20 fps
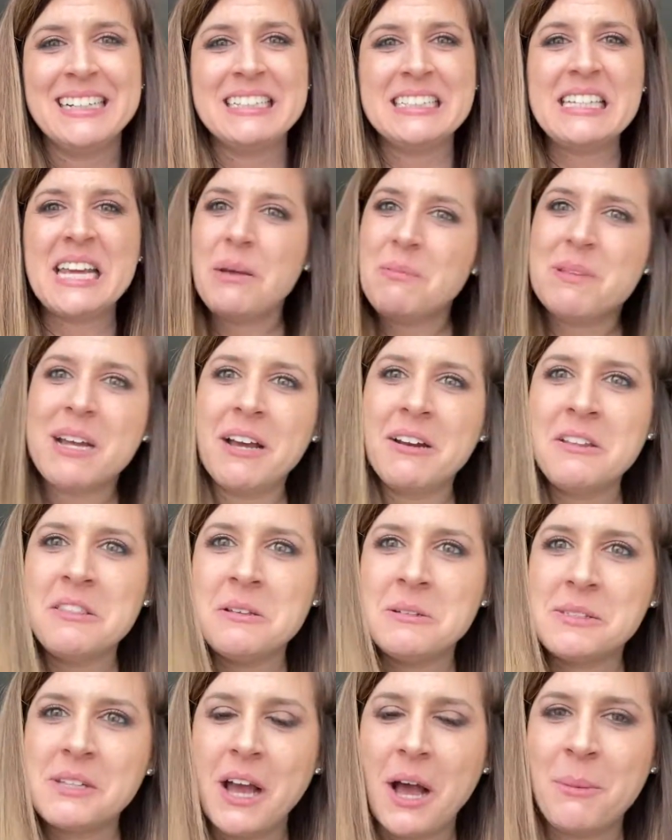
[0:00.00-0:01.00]
Type down in
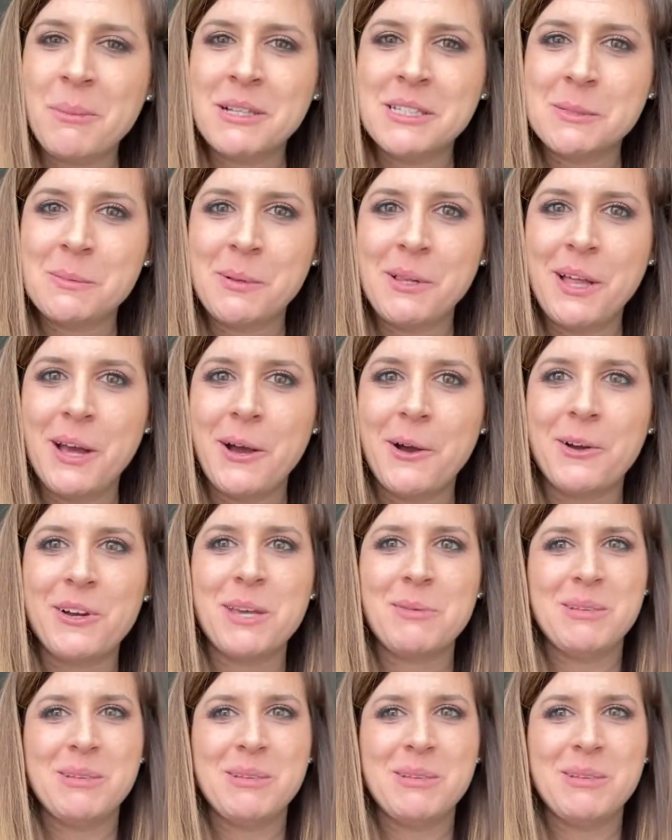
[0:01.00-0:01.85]
those comments below. Give me